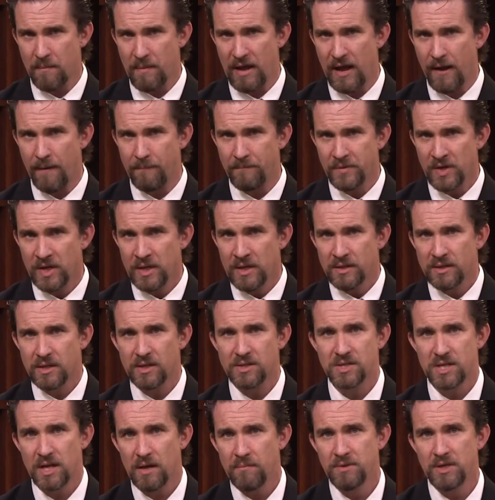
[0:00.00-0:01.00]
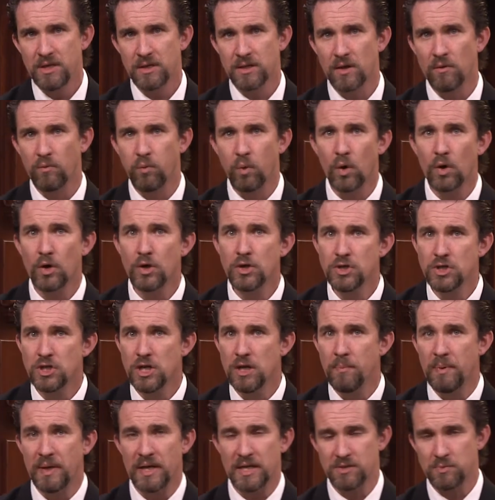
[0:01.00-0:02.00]
about the subject of
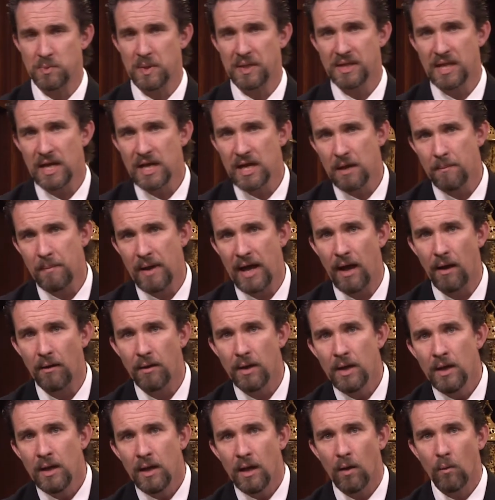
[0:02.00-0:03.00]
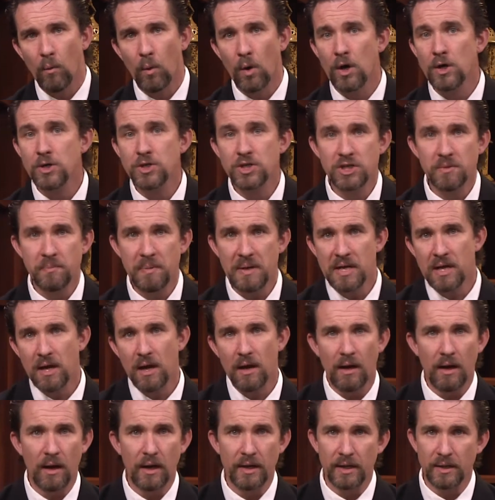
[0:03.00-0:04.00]
worship and as we think about worshiping
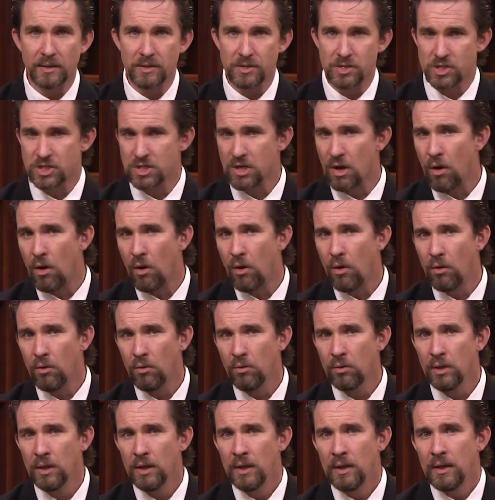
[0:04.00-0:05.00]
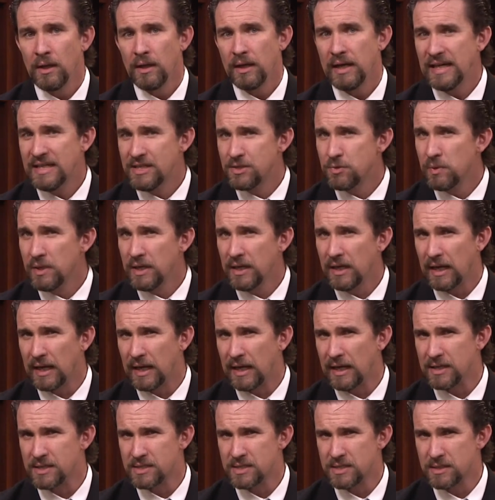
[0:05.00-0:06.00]
God in song, let's
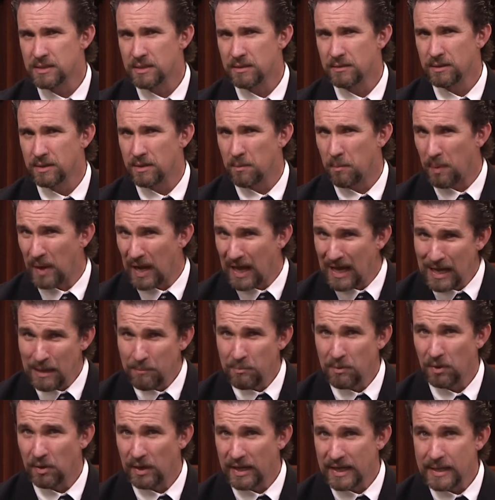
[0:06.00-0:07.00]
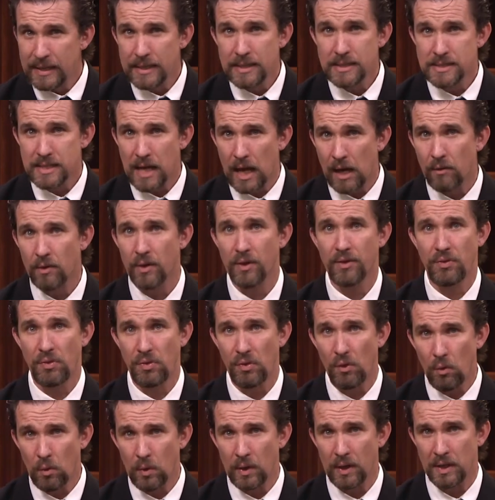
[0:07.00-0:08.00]
realize the Bible is our
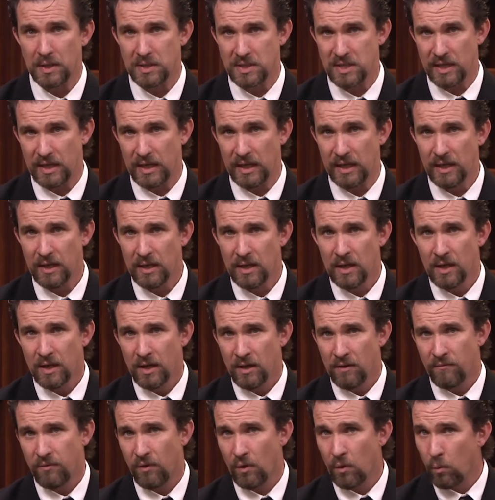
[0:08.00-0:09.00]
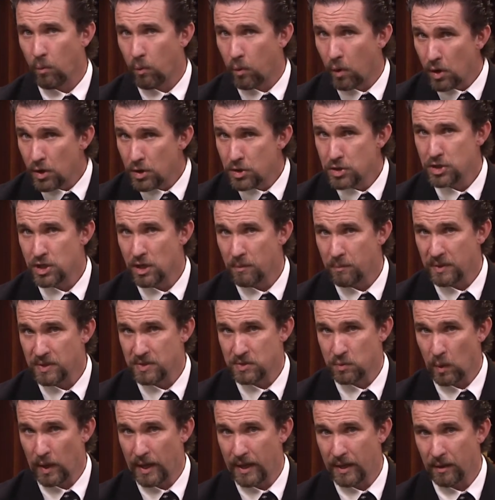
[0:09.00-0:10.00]
authority for worship
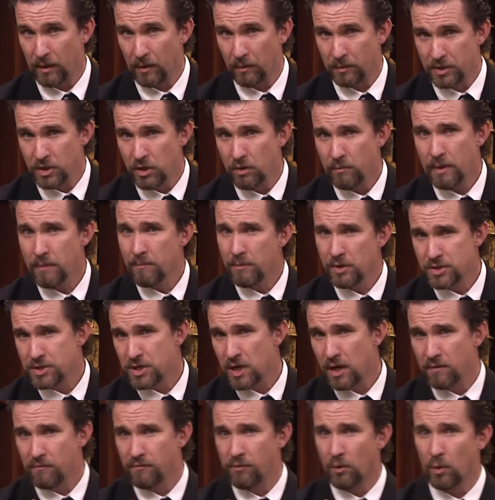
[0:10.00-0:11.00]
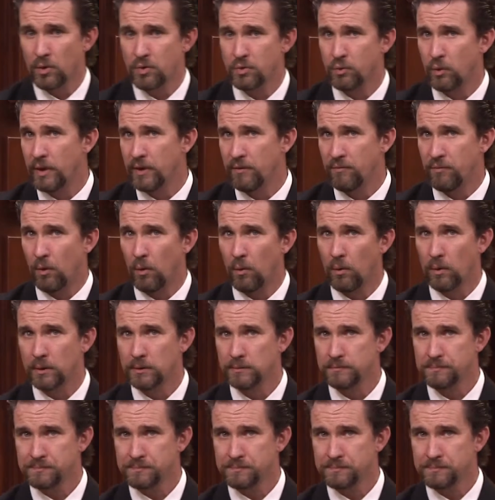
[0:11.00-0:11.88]
as well. Do you remember John 4:24?